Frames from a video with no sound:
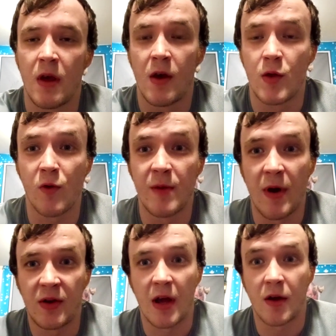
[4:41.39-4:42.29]
Sorry
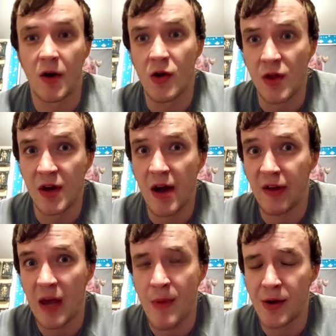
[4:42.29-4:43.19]
about that, guys. A knock
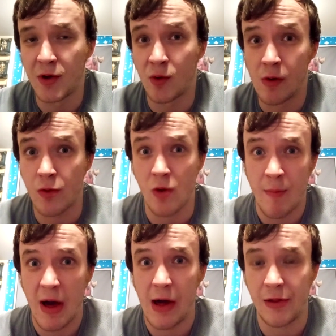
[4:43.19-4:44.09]
came on the door, so I
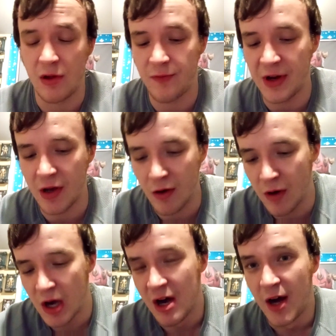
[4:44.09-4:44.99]
paused this video.
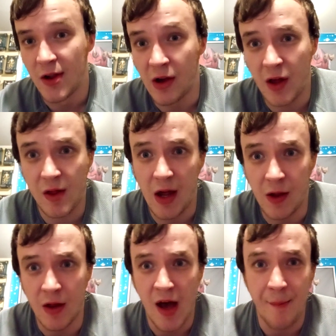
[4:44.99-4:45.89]
Like I
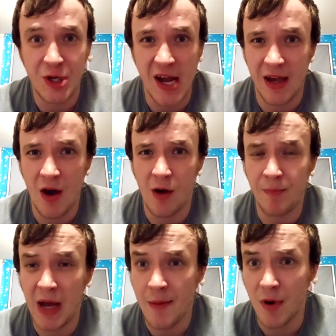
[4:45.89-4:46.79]
said, check out
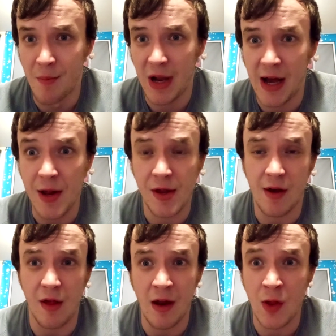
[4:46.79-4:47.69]
Paper and
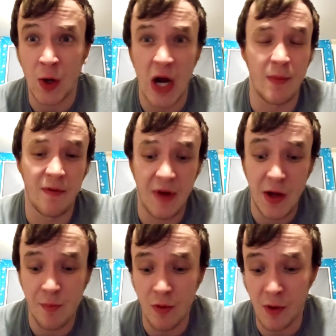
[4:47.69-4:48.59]
Plastic's Instagram and
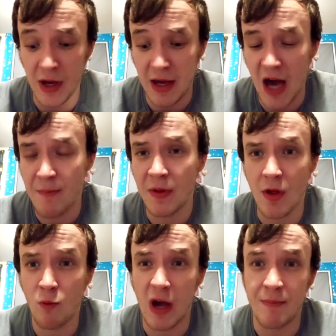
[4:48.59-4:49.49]
Facebook. He got me
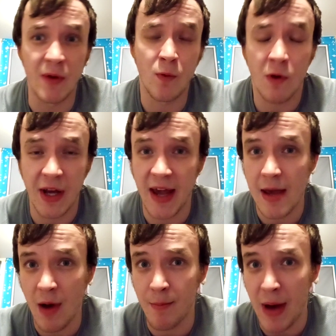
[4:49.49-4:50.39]
this wave before they
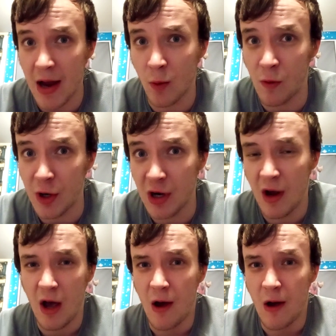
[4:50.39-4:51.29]
came on back order
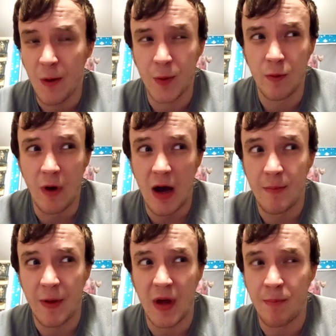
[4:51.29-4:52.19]
through,
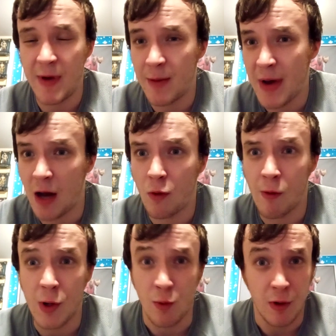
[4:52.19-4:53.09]
I think, Big Bad
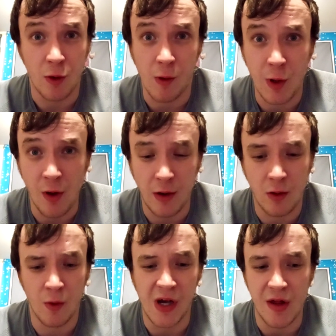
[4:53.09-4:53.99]
Toys or Dorkside
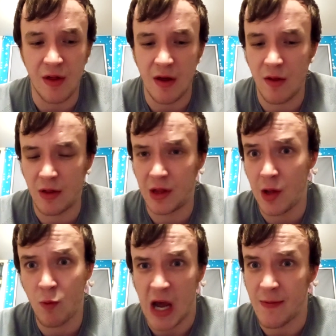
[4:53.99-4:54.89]
Toys.
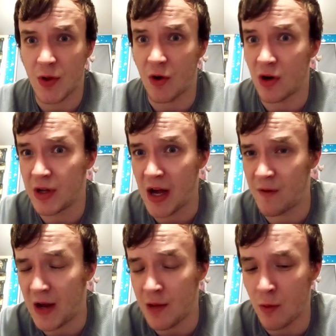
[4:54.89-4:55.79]
This wave is currently
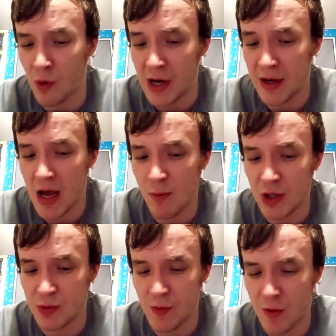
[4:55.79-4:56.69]
unavailable right now,
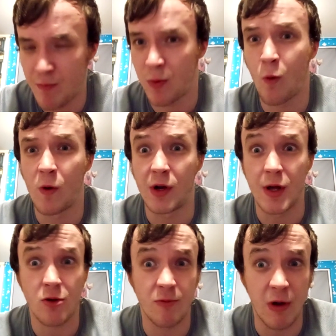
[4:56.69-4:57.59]
which was poor
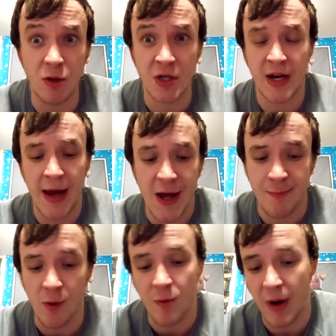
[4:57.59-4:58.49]
distribution on
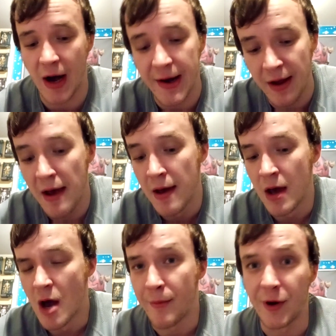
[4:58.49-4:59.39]
Hasbro's part.
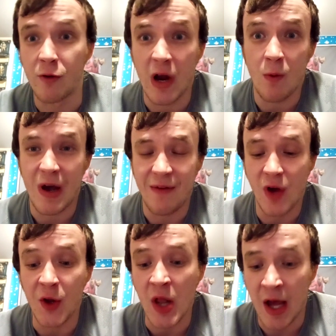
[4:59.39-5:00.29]
but a great wave
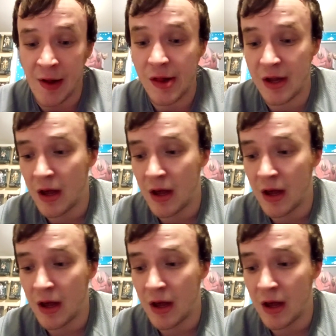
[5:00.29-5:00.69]
nonetheless.